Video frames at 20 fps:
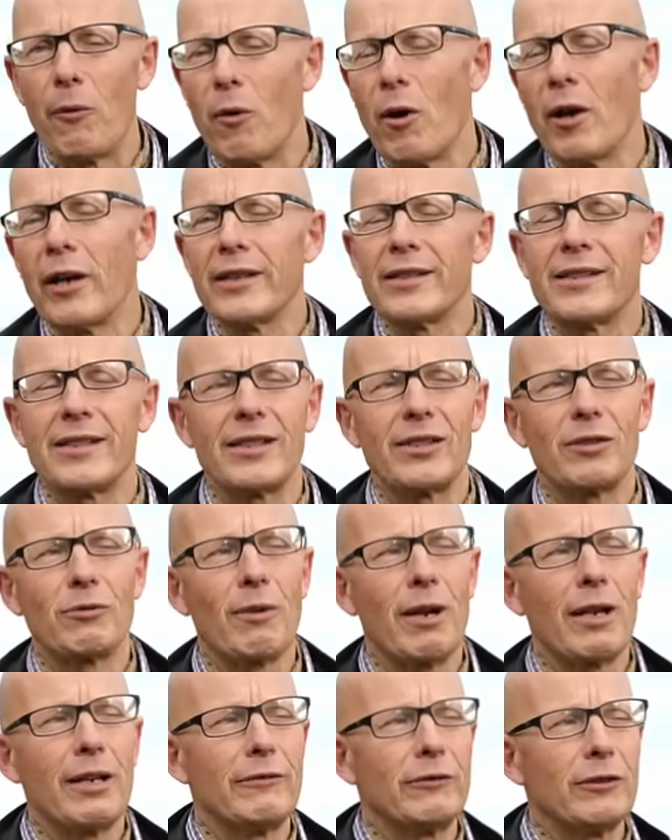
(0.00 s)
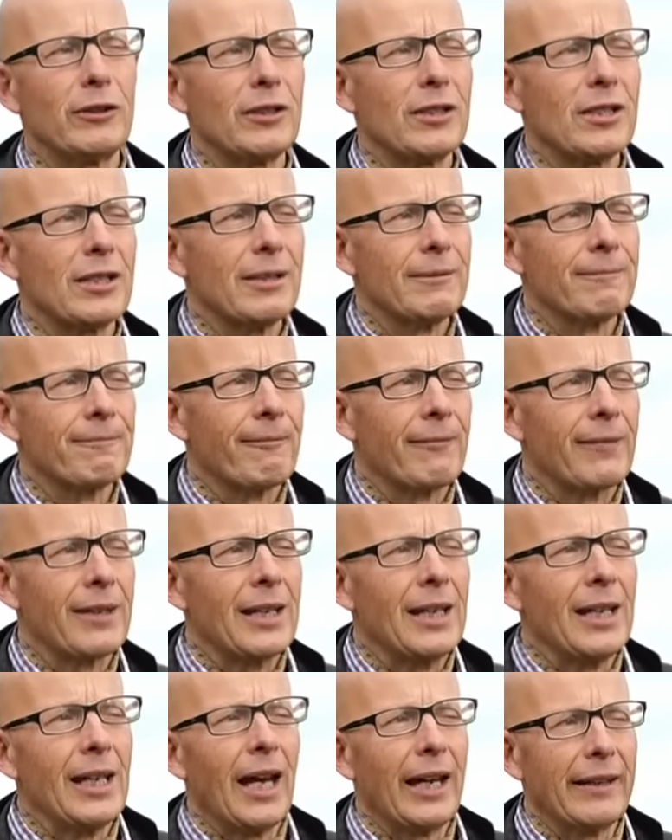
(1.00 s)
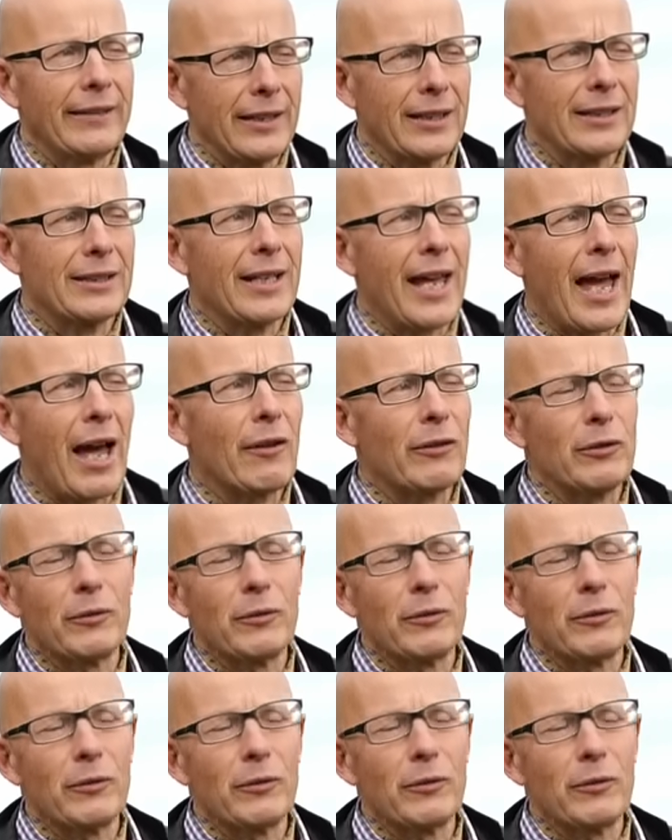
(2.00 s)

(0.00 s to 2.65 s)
Why is this relevant? I think now